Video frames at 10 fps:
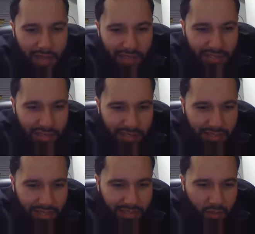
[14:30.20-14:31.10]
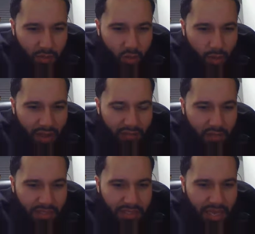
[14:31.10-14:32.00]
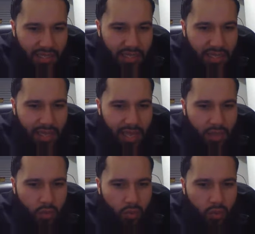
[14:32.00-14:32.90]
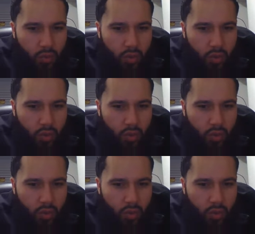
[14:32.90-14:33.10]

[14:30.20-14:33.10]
It says they still don't have the mentality that you do.